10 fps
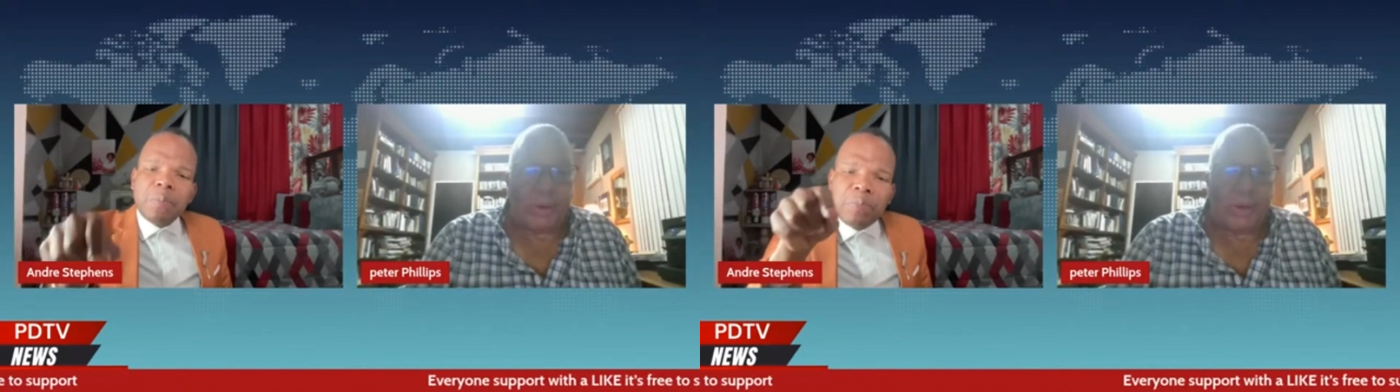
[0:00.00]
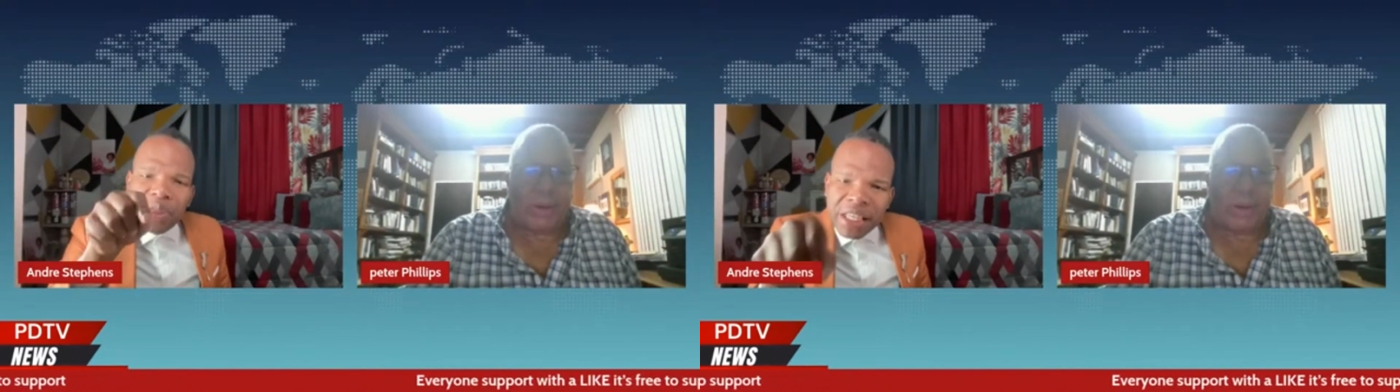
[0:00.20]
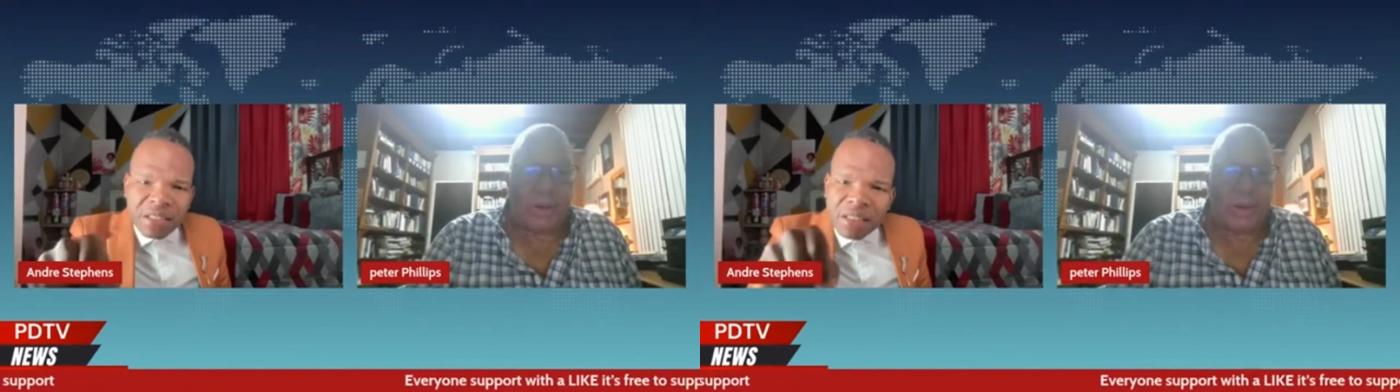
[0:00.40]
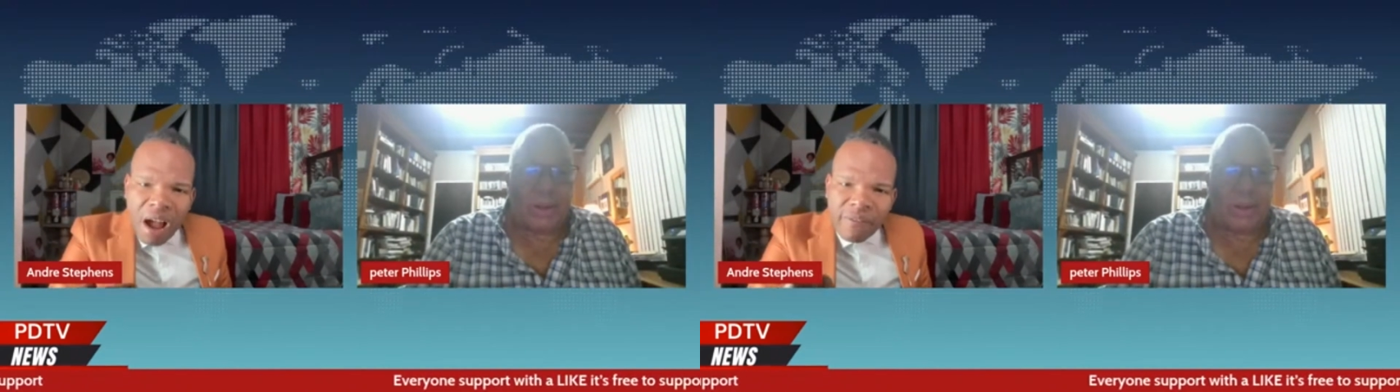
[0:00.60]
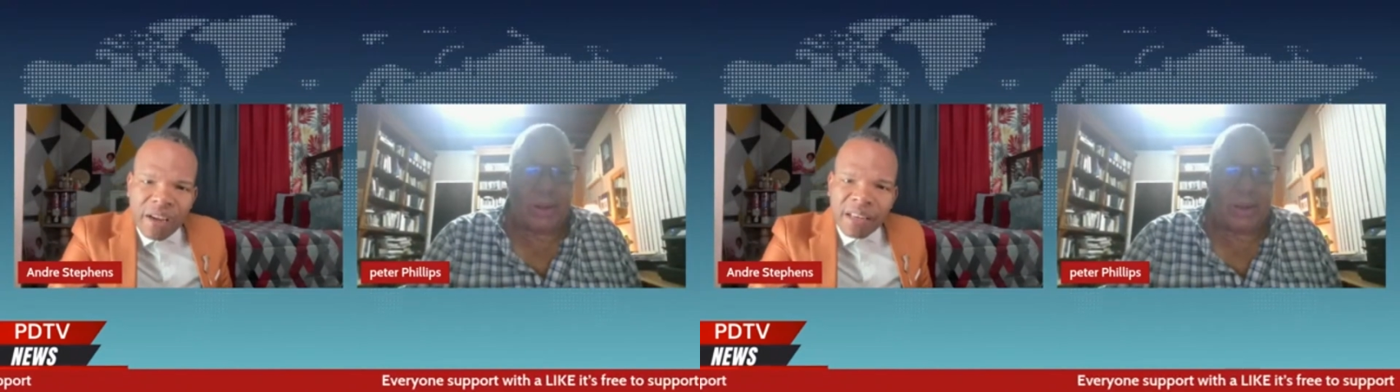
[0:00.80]
this
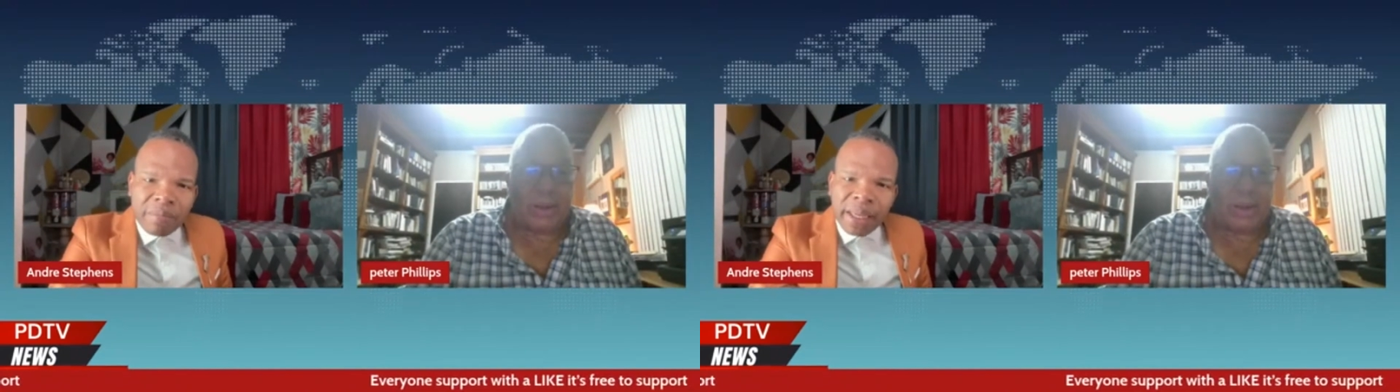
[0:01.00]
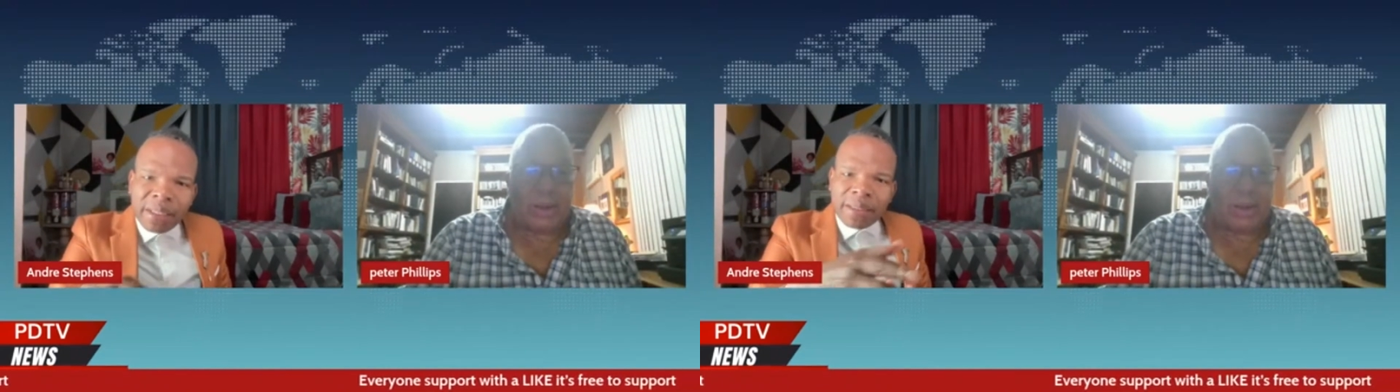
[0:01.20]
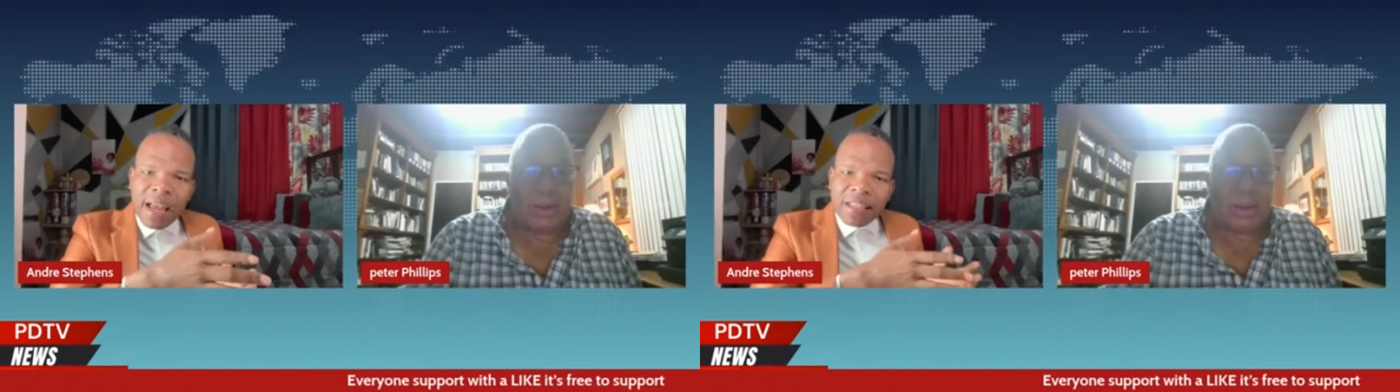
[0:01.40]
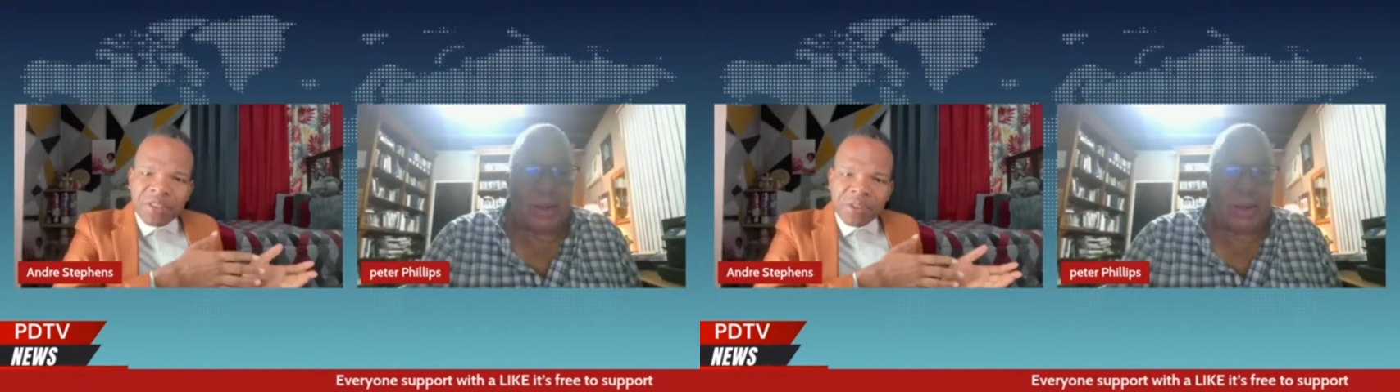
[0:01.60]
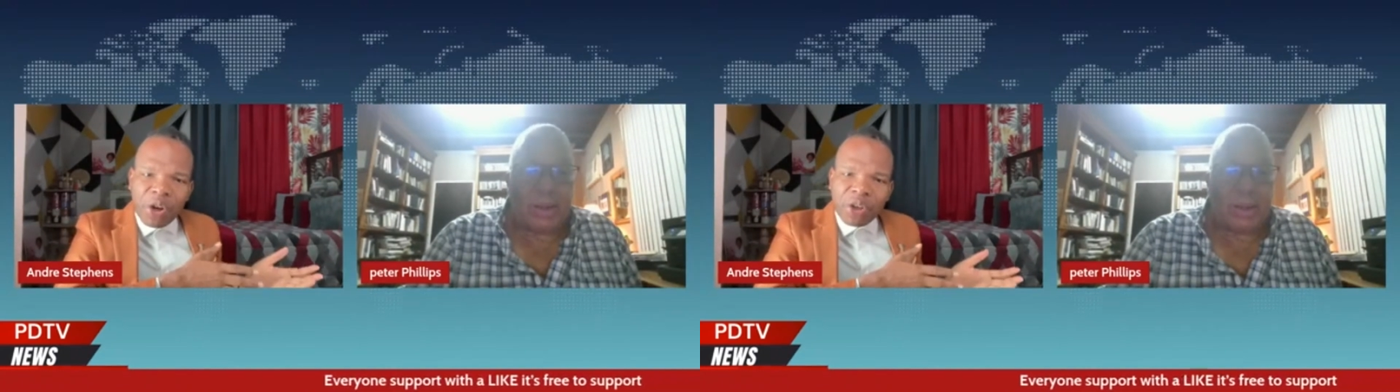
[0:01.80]
government
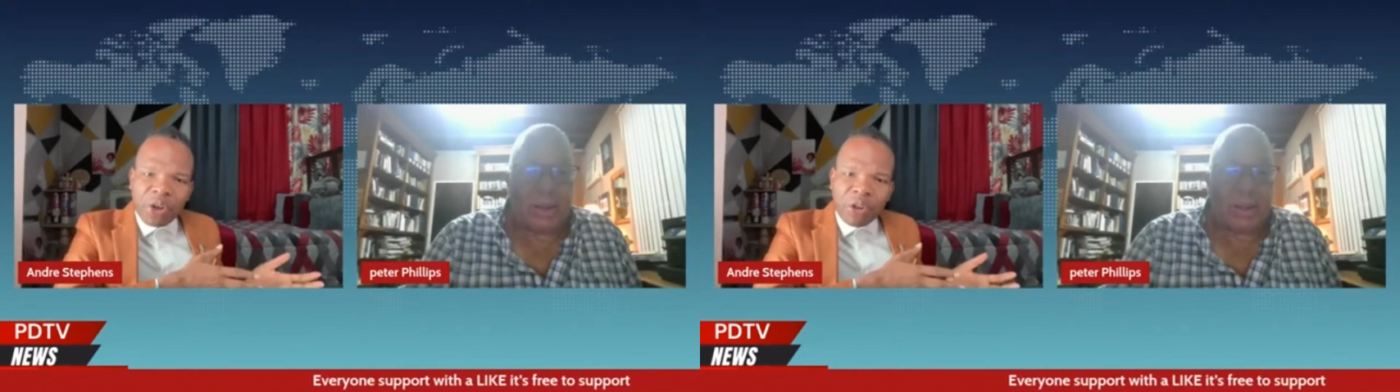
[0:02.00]
has done